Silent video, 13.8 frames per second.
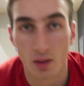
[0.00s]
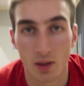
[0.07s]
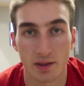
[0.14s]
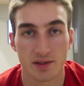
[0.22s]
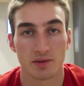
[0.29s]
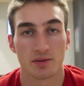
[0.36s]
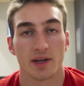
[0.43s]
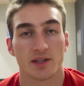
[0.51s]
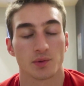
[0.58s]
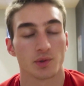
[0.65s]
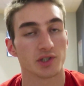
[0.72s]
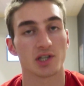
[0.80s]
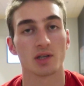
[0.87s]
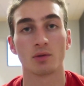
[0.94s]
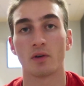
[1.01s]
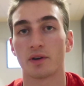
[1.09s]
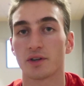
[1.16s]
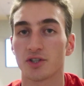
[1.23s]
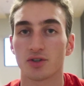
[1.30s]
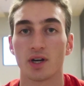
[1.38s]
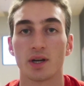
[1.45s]
All right, so next we're just gonna move on
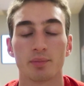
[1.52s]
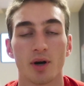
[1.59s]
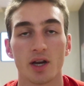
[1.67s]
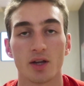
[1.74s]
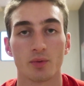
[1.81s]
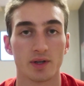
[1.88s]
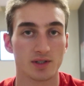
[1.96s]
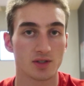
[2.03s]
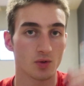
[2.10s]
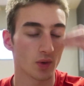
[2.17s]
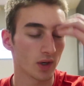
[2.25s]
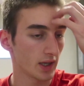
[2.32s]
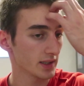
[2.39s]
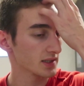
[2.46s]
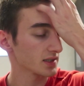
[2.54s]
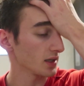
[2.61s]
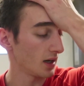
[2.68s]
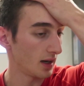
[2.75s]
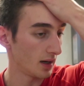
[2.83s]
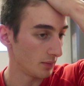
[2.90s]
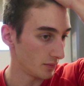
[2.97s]
to straight body weight squats.
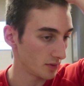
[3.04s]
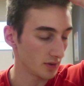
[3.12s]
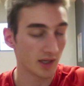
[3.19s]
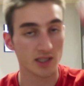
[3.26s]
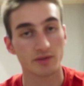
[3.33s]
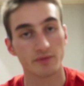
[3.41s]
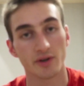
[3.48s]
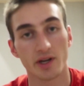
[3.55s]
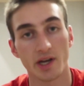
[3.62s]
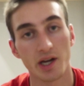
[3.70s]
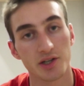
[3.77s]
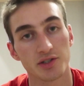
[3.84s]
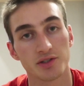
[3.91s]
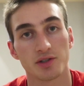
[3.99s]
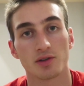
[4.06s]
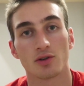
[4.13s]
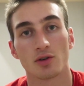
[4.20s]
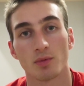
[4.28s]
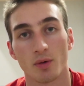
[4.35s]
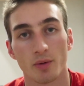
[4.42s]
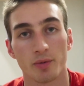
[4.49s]
Lots of variations you can
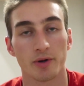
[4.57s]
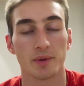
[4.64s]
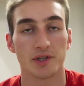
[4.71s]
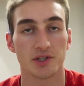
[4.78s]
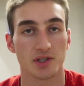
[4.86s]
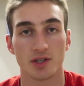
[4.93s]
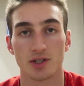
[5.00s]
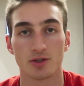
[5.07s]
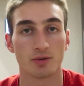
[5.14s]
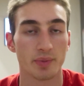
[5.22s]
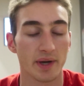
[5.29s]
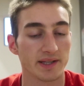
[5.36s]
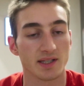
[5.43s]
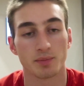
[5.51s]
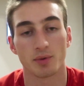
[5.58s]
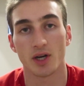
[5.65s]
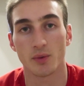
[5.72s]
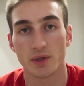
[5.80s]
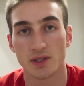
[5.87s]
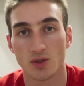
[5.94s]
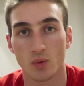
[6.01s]
do, but we're pretty much just gonna do a basic
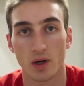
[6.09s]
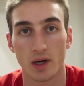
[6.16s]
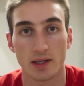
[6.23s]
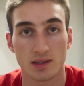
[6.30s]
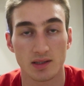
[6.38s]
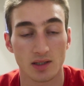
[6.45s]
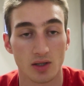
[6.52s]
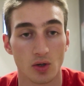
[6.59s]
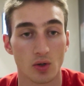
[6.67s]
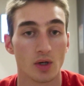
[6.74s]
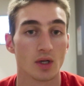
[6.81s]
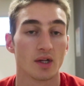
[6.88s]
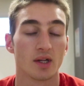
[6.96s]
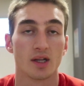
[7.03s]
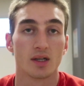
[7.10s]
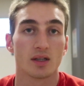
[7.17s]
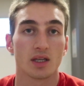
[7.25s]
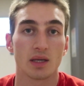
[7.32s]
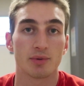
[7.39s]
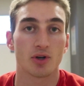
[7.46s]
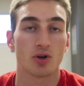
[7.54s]
body weight squat. So
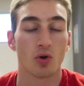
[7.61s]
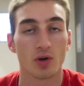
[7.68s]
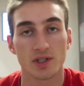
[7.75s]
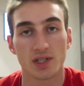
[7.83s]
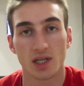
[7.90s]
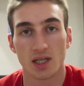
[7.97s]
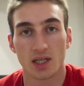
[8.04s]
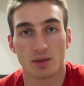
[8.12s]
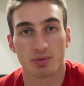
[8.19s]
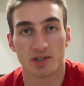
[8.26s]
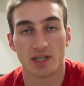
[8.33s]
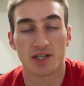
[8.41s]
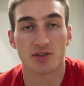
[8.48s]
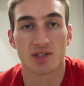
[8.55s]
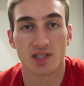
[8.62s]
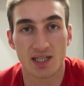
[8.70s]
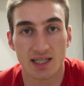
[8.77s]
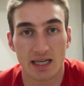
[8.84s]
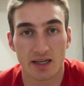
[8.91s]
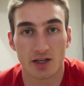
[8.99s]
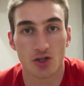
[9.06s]
keep keep your core tight, pretend you're
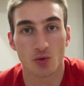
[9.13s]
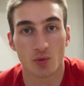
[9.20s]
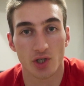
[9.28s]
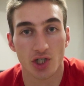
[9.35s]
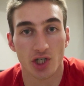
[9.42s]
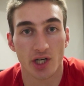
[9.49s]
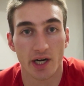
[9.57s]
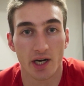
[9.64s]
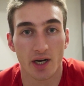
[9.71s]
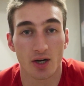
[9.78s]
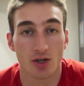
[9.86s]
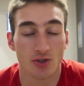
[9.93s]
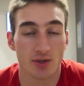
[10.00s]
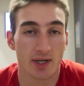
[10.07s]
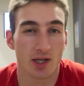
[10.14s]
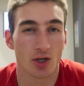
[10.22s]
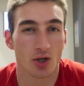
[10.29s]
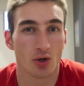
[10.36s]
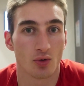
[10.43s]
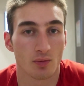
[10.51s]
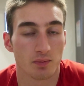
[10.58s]
sitting down into a chair, try to
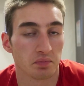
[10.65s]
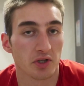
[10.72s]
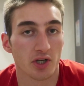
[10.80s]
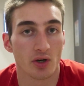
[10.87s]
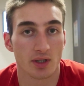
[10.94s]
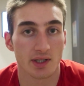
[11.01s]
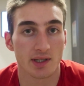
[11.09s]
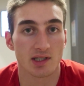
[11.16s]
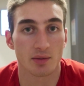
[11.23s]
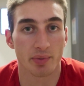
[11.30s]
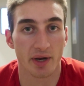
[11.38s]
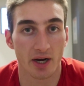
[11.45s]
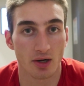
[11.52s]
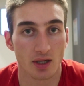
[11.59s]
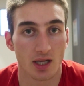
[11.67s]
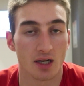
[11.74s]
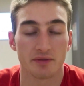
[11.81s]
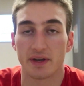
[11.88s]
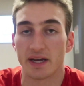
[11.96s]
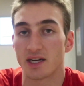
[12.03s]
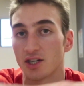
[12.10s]
go, you know, at least a
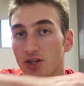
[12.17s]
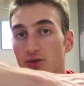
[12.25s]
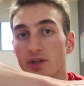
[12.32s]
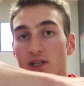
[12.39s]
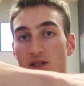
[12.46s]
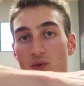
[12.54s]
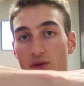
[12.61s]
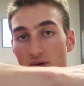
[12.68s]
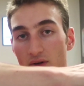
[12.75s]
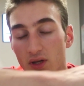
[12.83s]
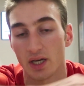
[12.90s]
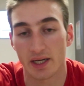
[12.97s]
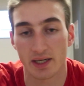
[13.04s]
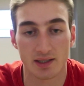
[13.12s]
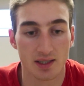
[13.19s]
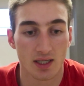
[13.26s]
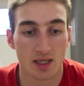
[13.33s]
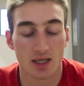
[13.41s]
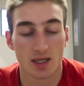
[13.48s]
parallel, 90 degrees with your legs.